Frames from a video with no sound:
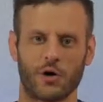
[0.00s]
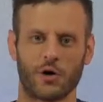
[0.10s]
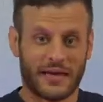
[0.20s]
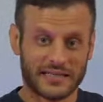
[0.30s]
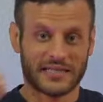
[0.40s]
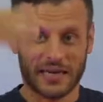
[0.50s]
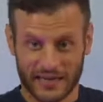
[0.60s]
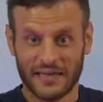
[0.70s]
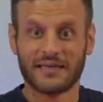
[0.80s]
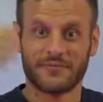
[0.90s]
That
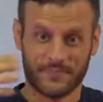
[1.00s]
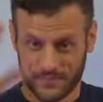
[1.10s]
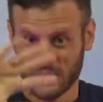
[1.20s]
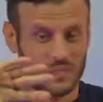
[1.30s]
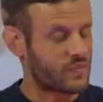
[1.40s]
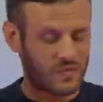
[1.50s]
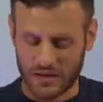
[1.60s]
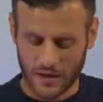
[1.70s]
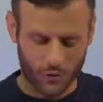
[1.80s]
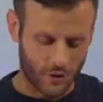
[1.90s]
said,
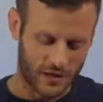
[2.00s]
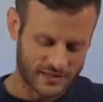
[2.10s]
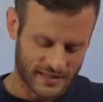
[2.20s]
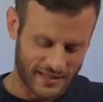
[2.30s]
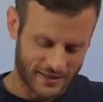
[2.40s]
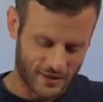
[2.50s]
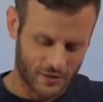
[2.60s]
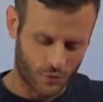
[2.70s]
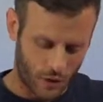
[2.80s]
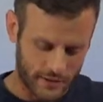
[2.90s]
they were all
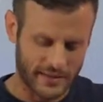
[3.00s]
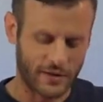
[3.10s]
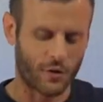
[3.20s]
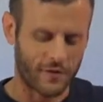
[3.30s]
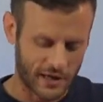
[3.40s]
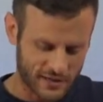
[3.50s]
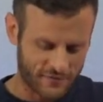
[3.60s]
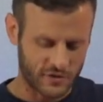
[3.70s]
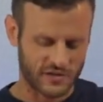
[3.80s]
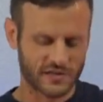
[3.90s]
together wrong. They were very
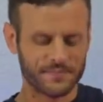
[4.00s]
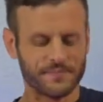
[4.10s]
confused.